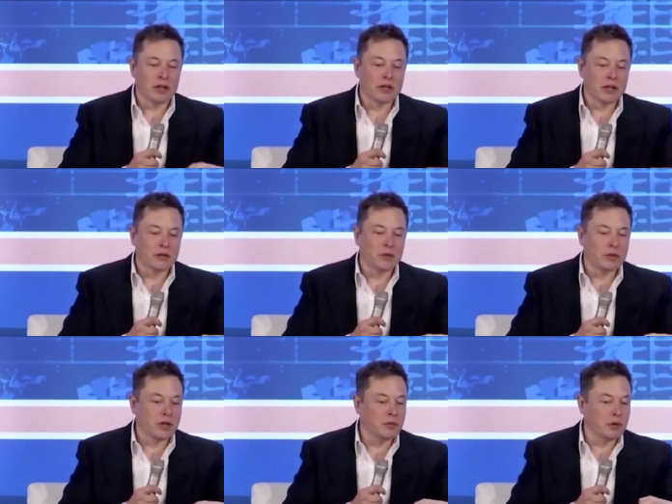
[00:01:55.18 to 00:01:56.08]
it, it,
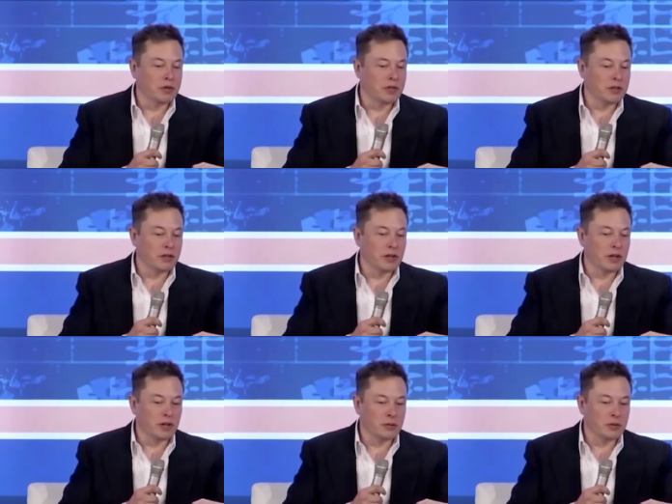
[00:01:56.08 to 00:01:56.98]
we think most
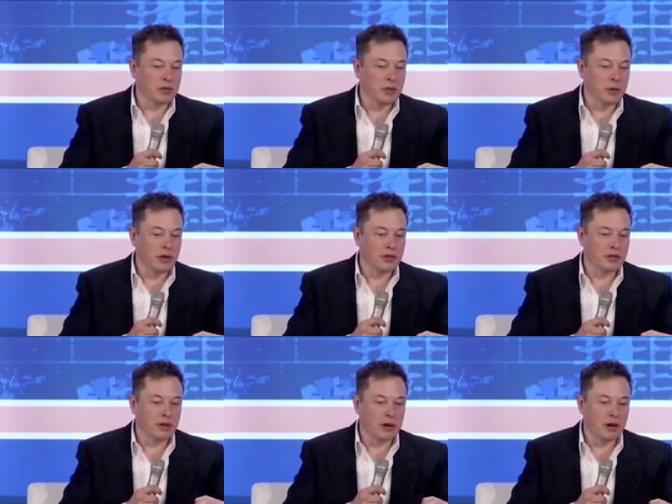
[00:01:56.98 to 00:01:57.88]
customers in the
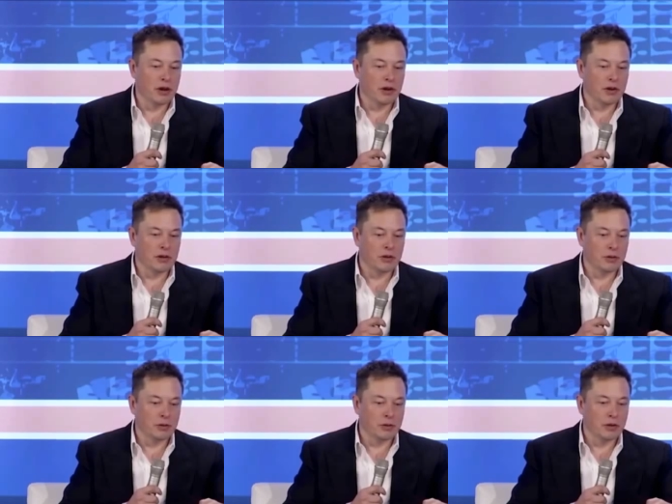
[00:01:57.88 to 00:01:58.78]
US are going
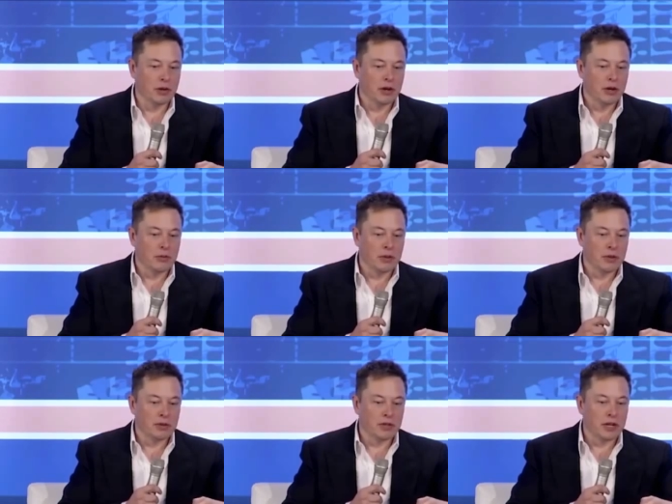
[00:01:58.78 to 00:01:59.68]
to be
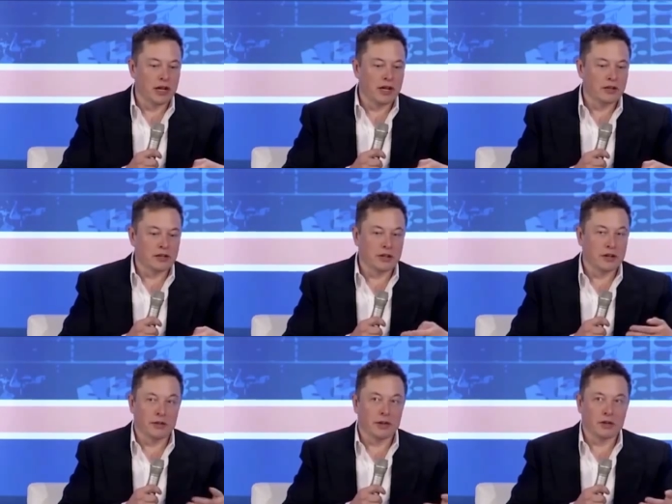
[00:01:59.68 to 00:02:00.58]
using it as
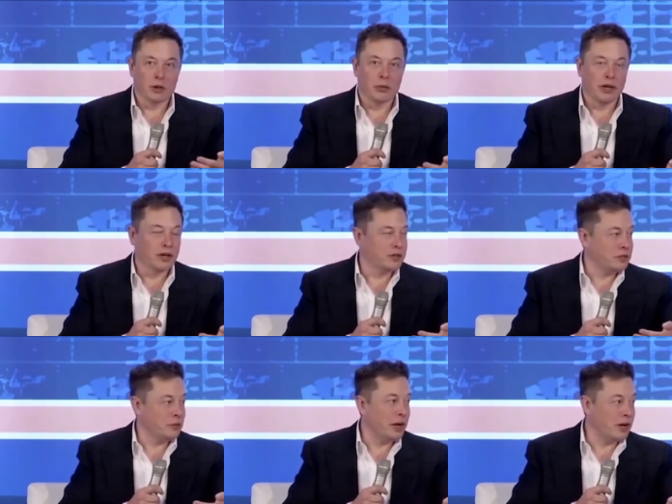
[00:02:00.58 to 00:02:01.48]
kind of a UPS,
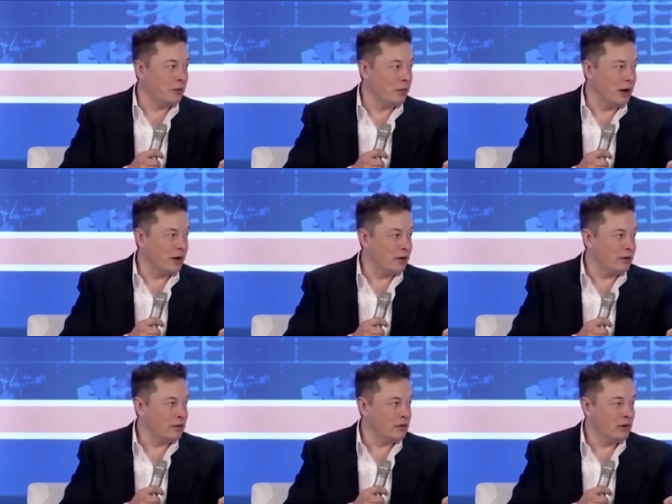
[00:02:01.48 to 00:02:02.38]
as a backup power.
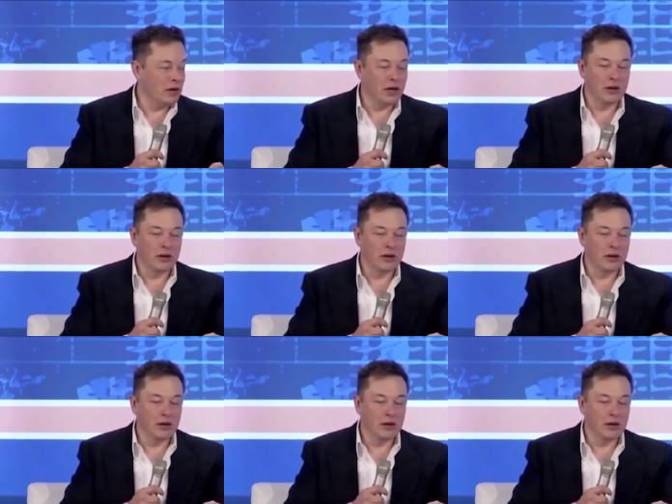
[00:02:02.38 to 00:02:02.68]
Mm -hmm.